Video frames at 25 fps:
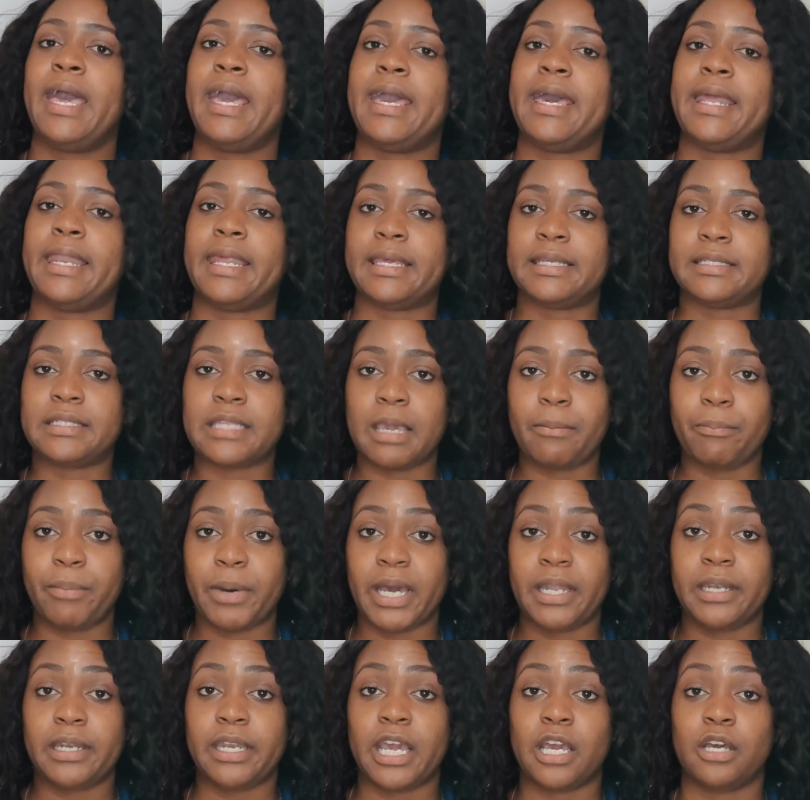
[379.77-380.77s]
It is a
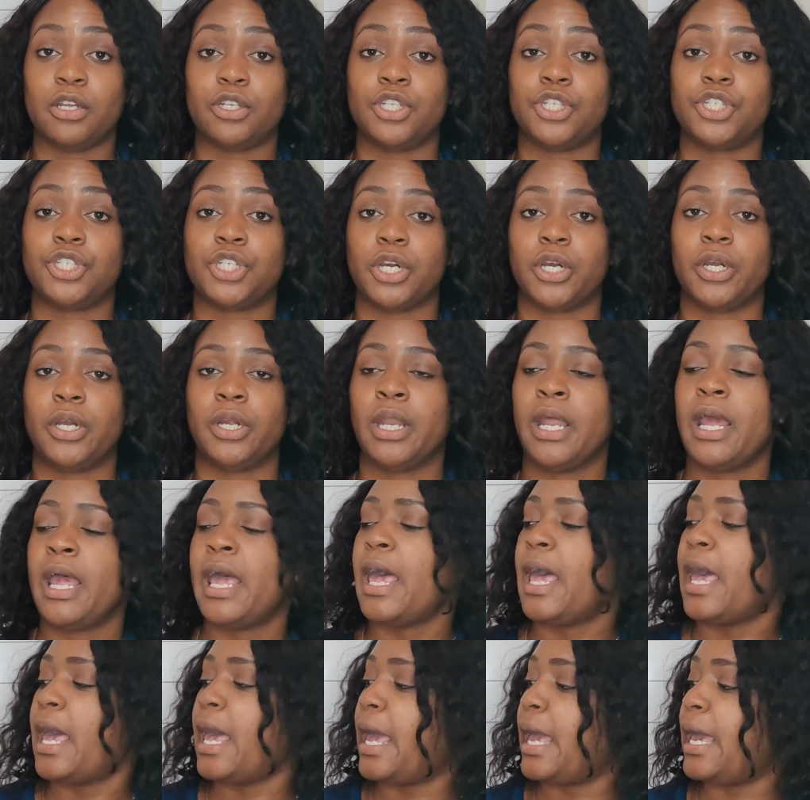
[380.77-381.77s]
button-down shirt,
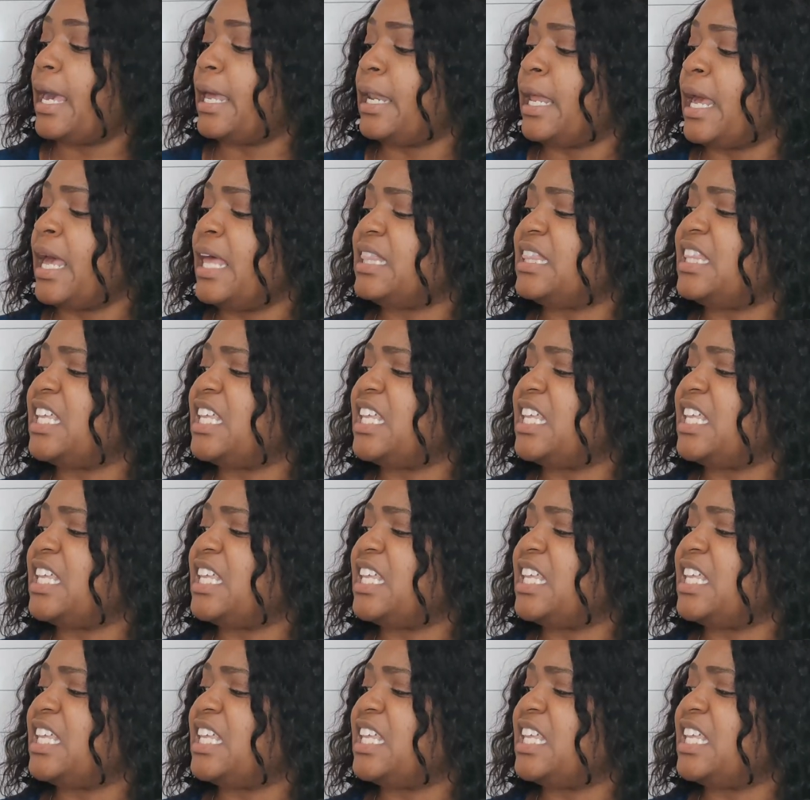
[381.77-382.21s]
and